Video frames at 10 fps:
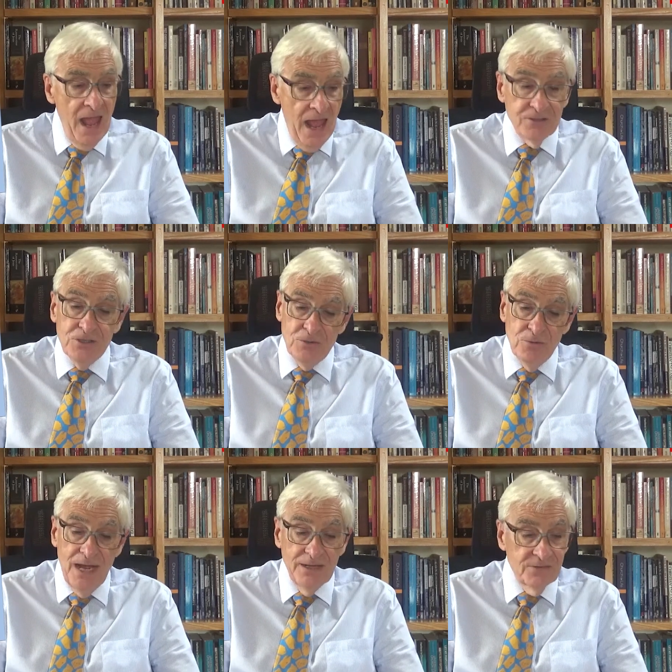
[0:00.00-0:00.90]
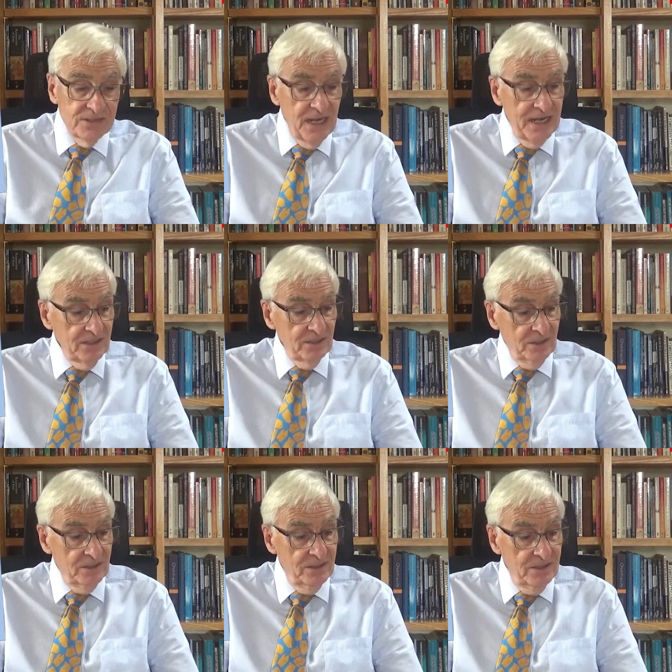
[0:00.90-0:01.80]
And do you like the
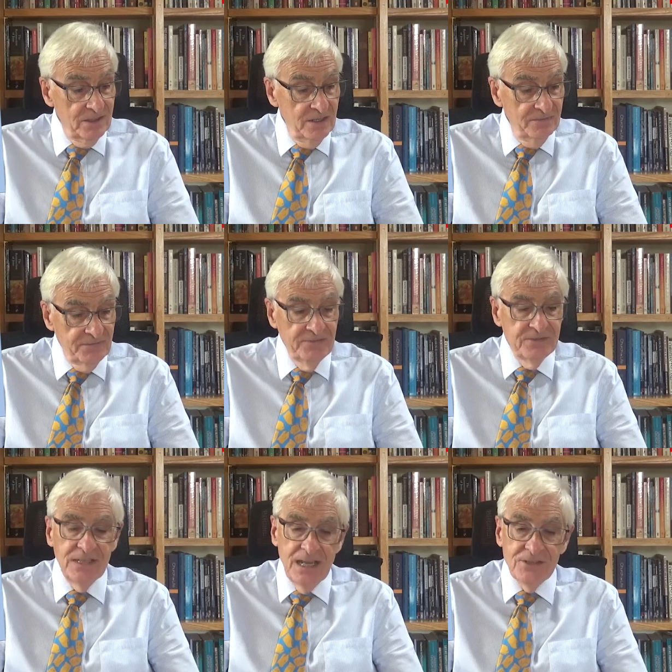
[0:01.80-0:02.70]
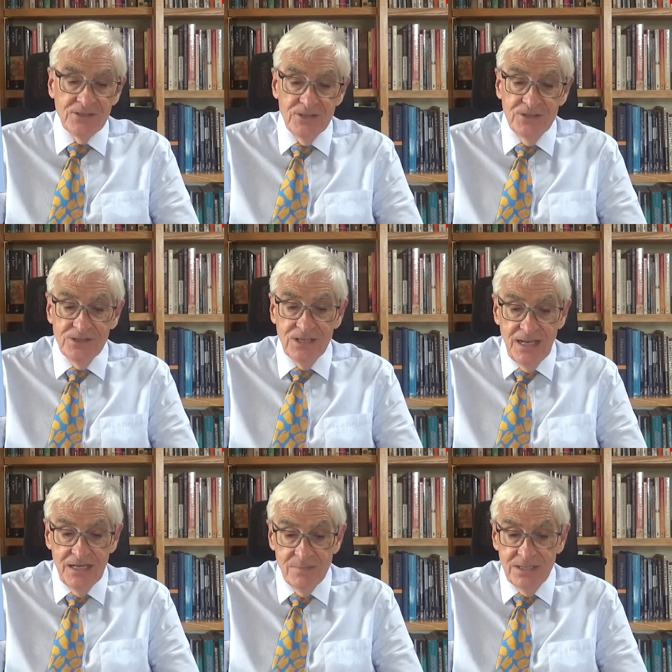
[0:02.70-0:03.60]
title? 50 Lessons
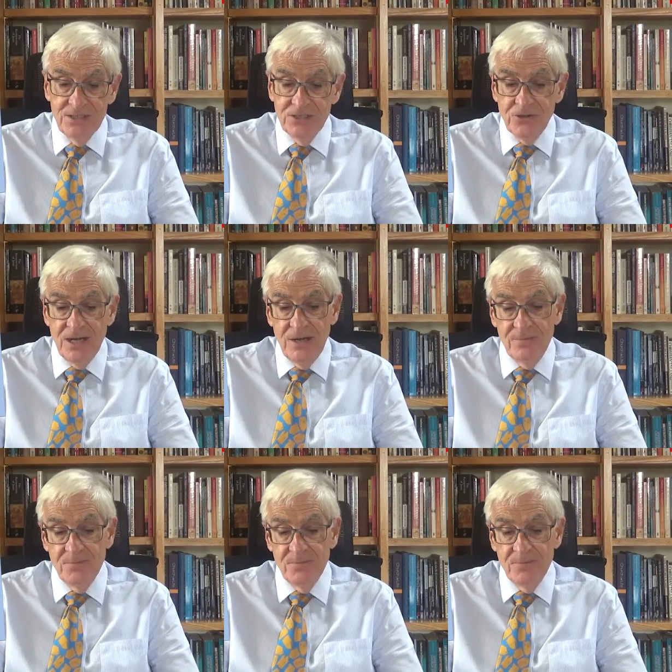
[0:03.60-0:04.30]
in Ministry.